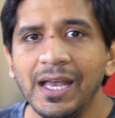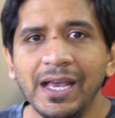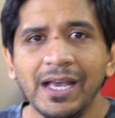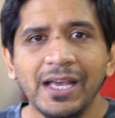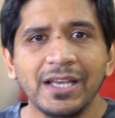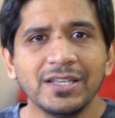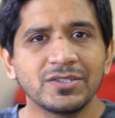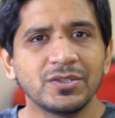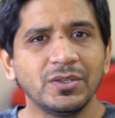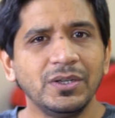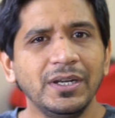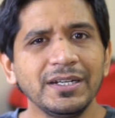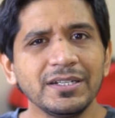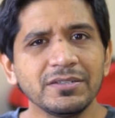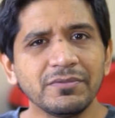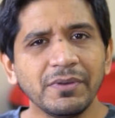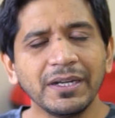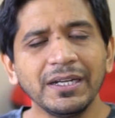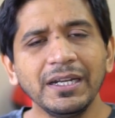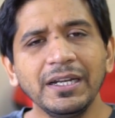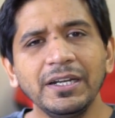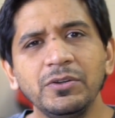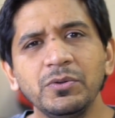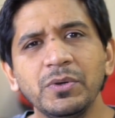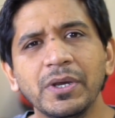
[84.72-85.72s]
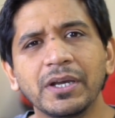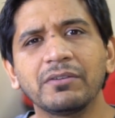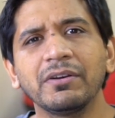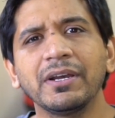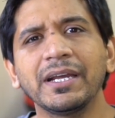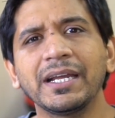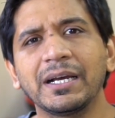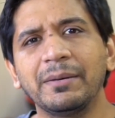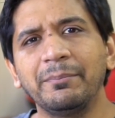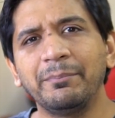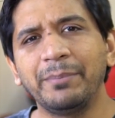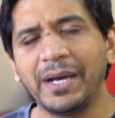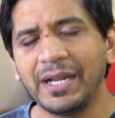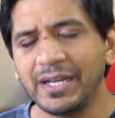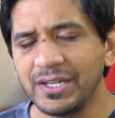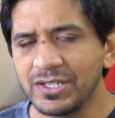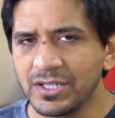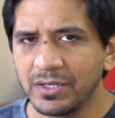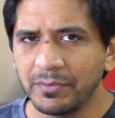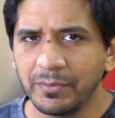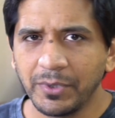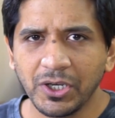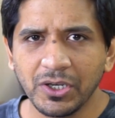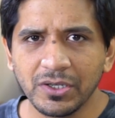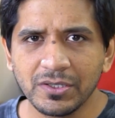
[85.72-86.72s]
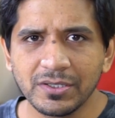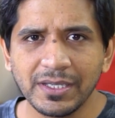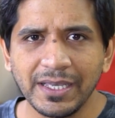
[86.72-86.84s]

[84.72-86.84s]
So let's quickly do a quick comparison, because